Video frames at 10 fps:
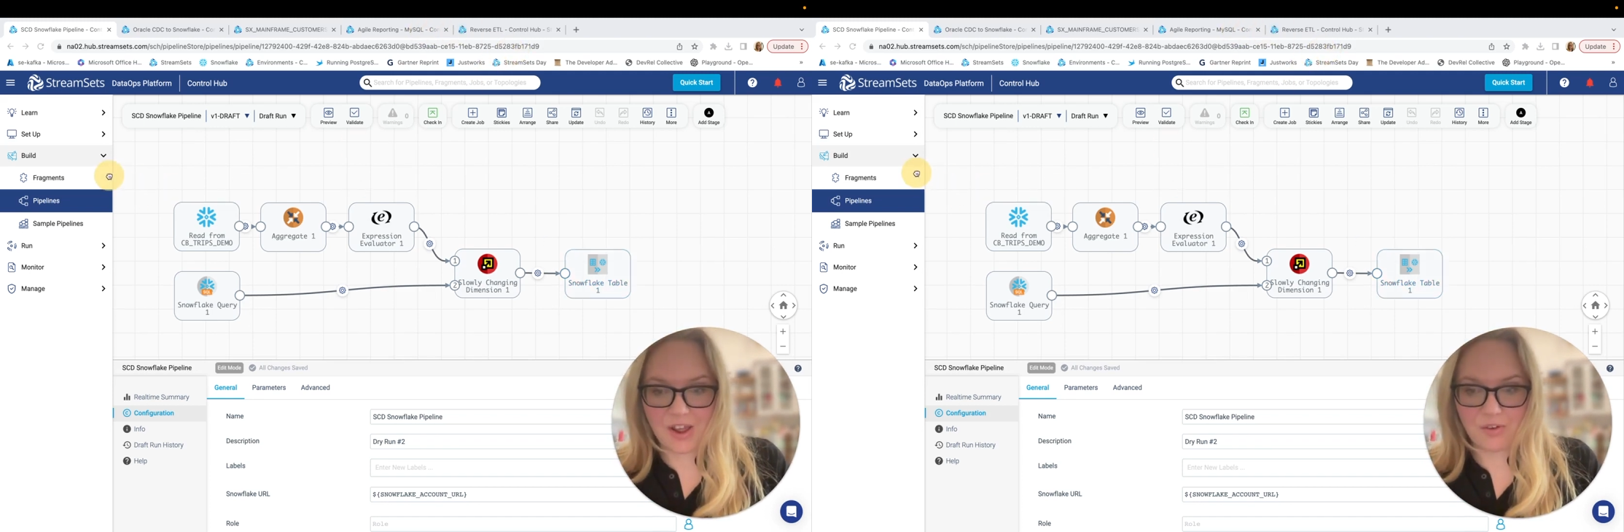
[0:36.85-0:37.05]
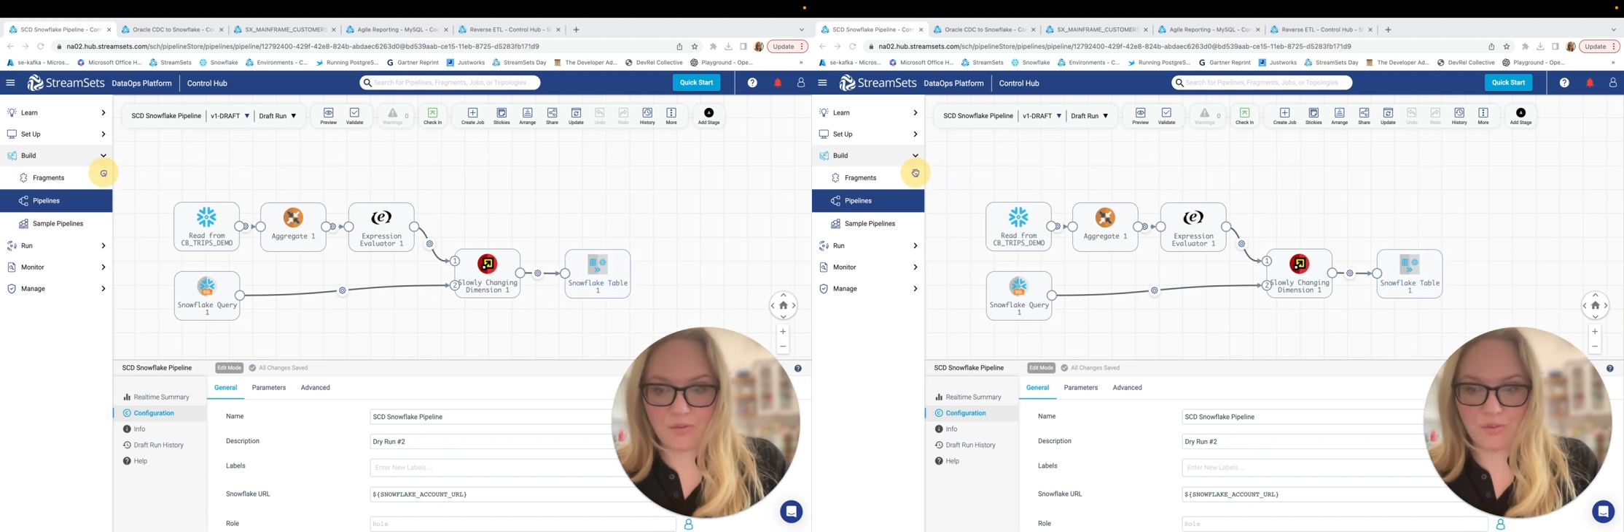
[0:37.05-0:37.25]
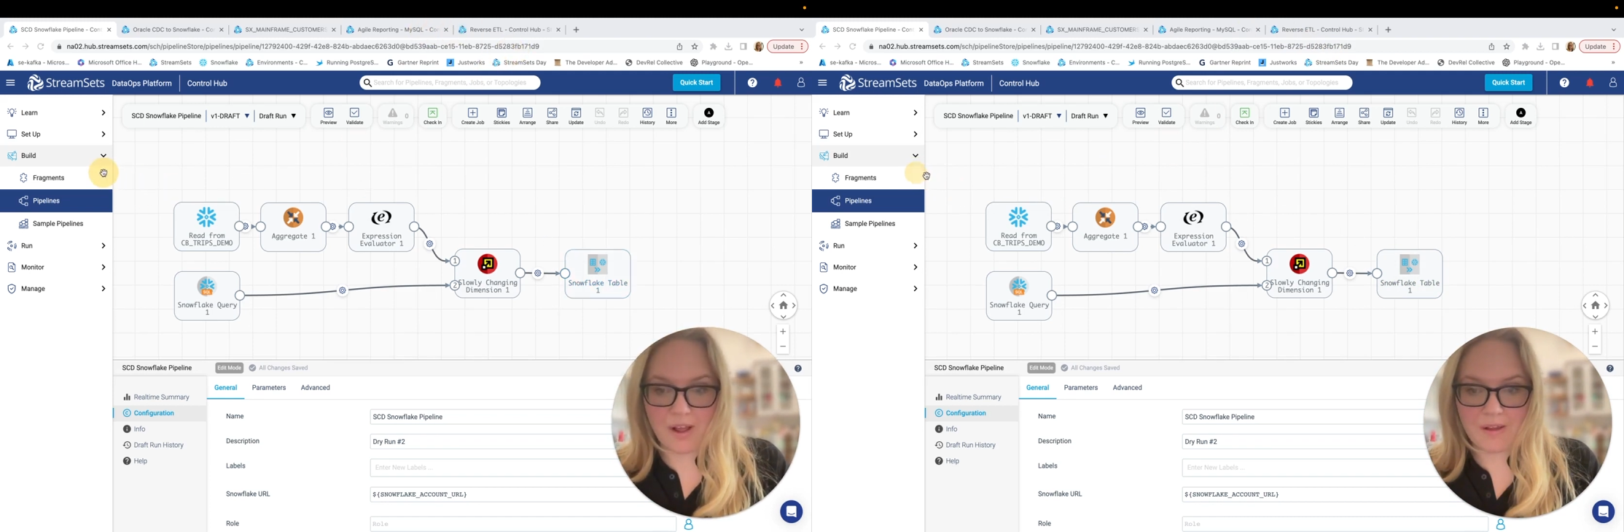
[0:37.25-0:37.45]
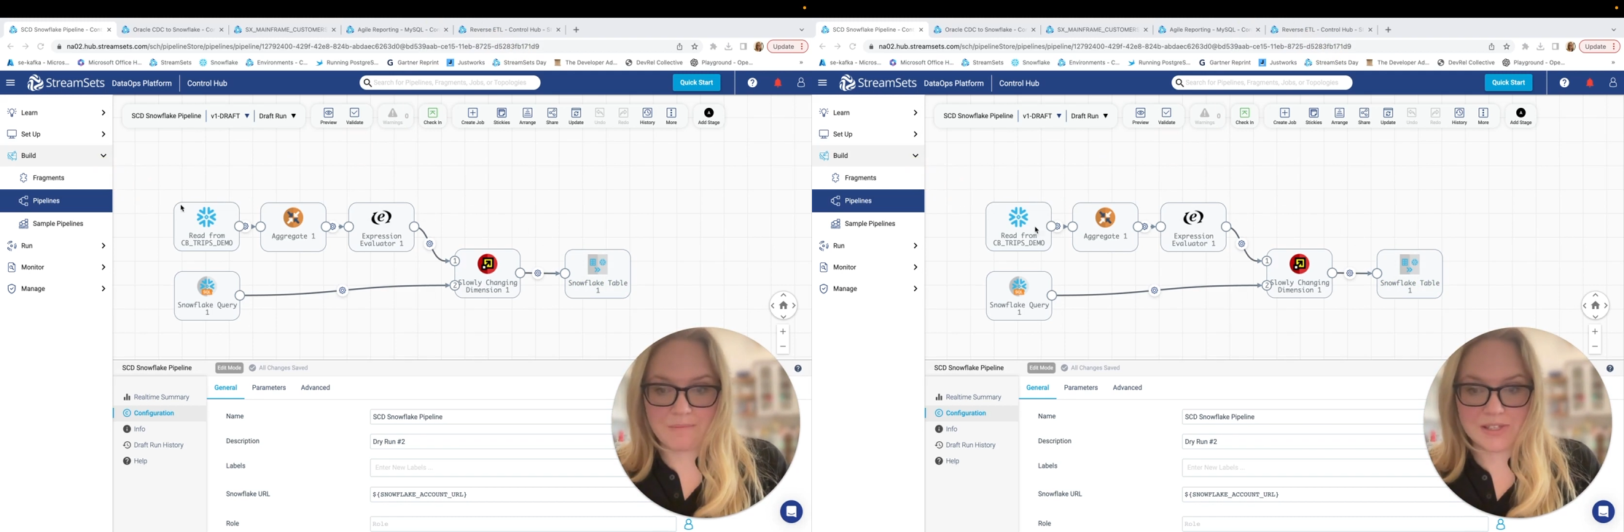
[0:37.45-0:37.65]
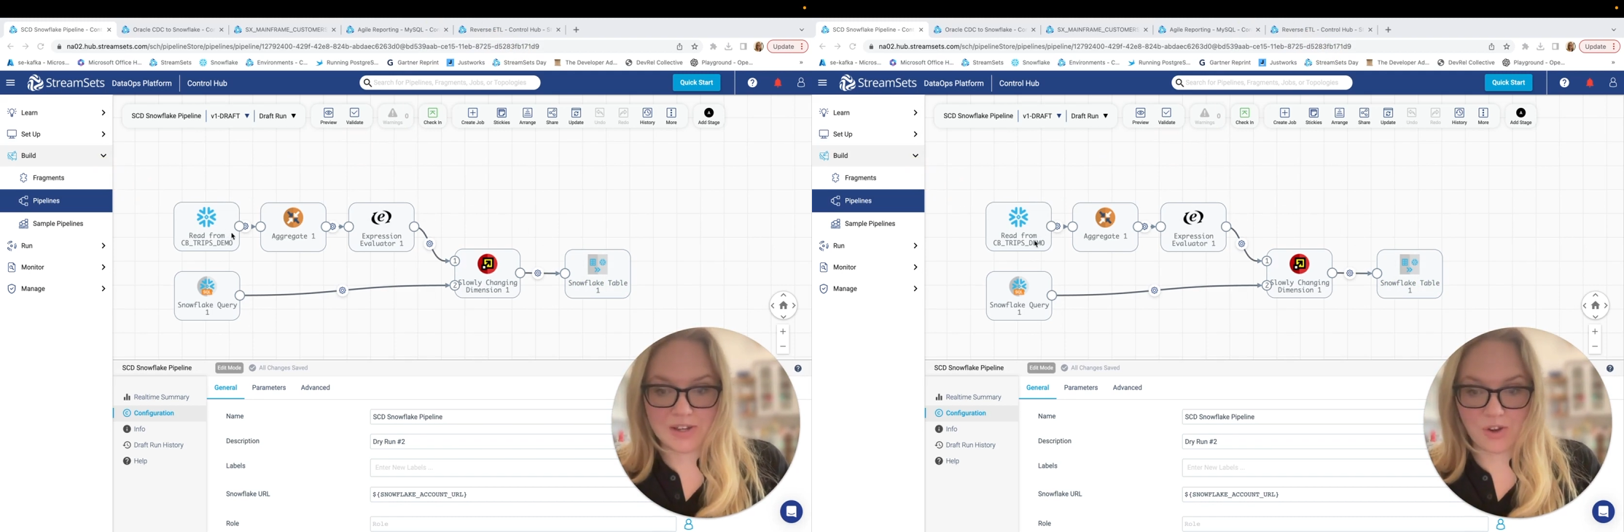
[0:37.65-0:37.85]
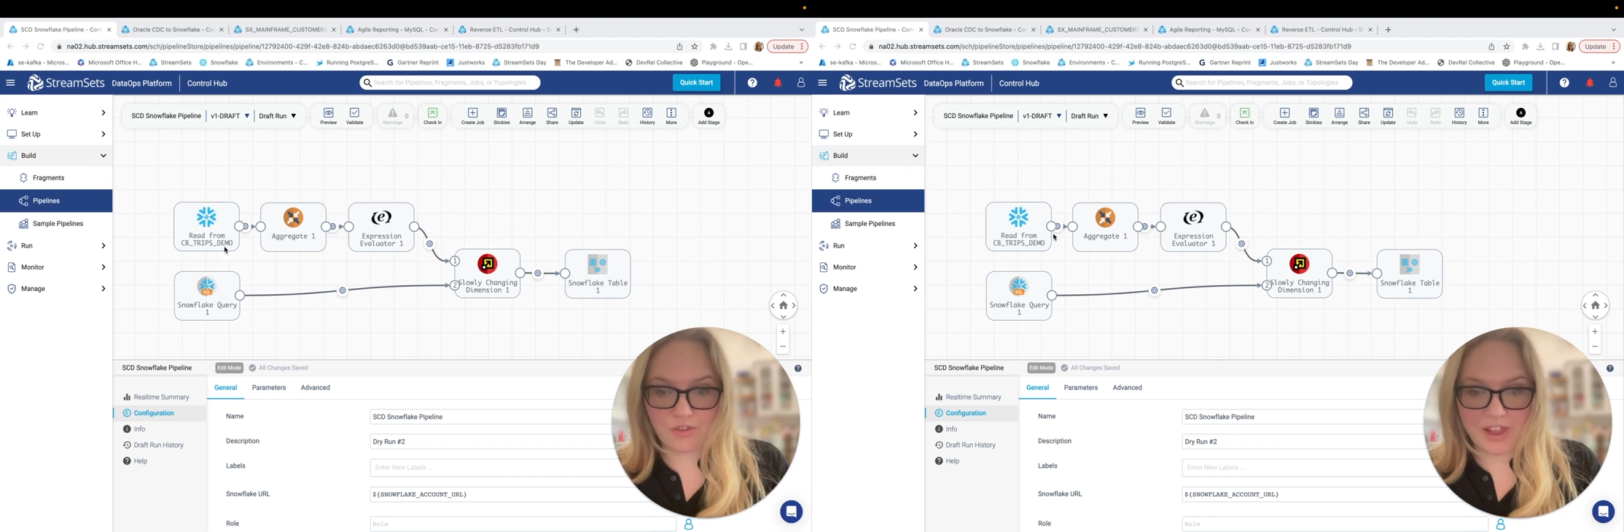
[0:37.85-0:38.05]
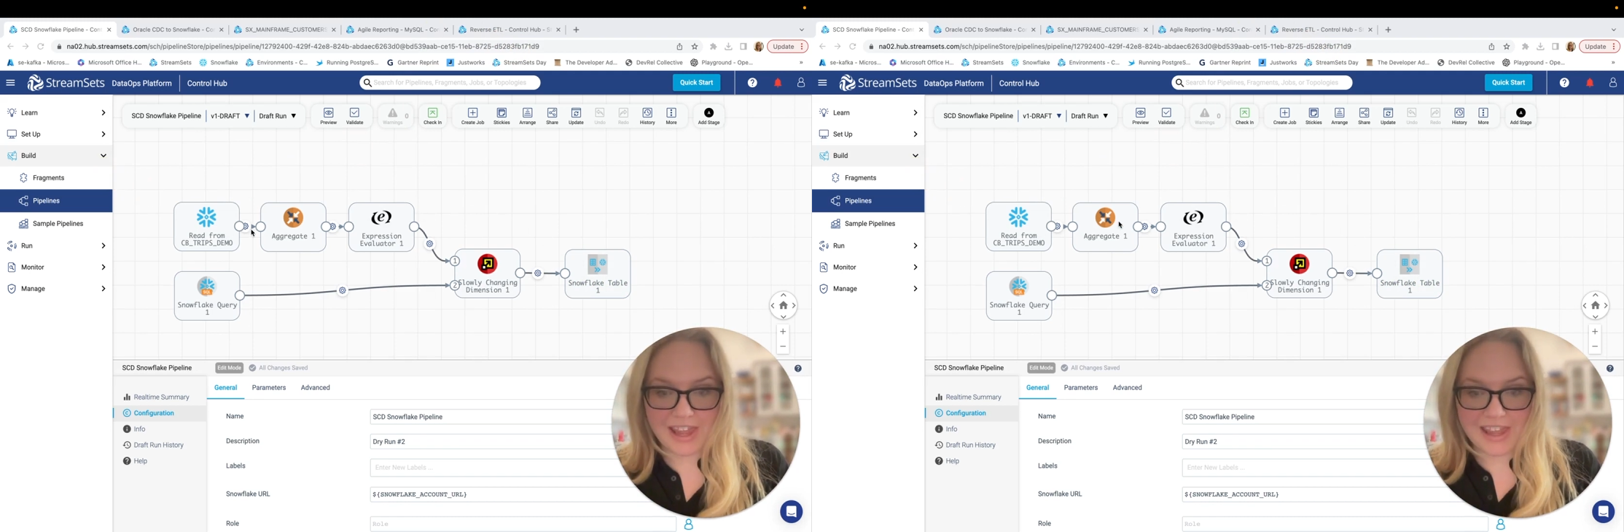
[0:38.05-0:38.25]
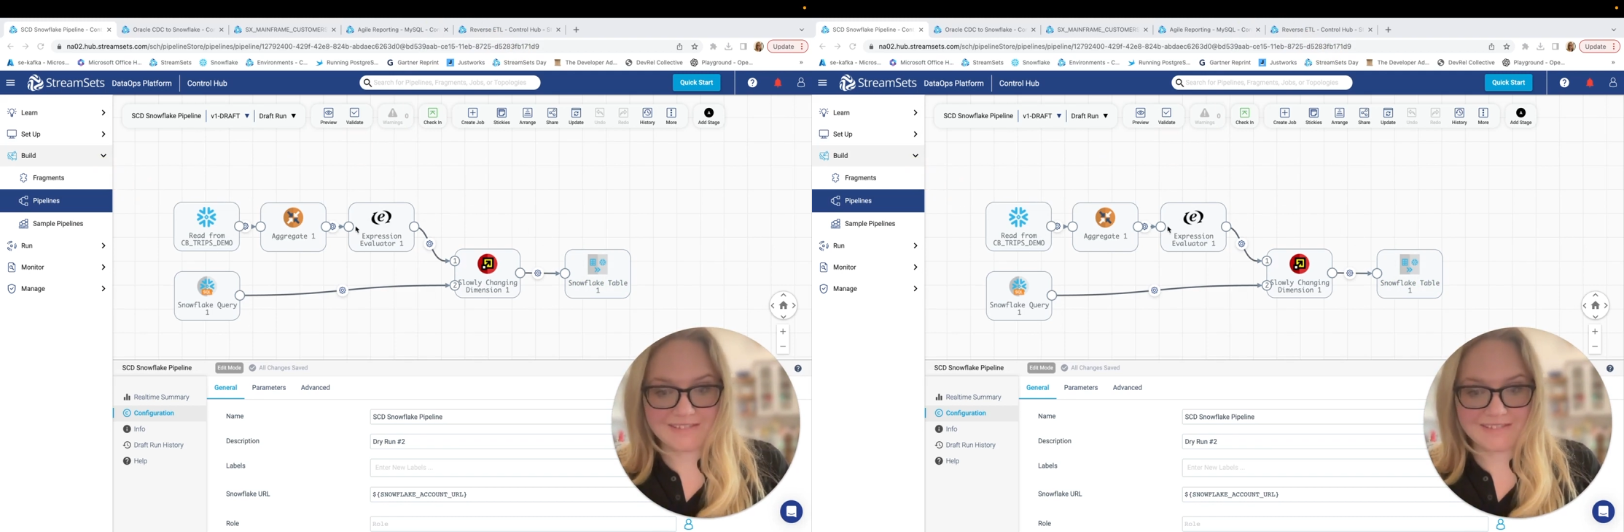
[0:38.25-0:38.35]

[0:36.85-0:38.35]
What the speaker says: from Snowflake,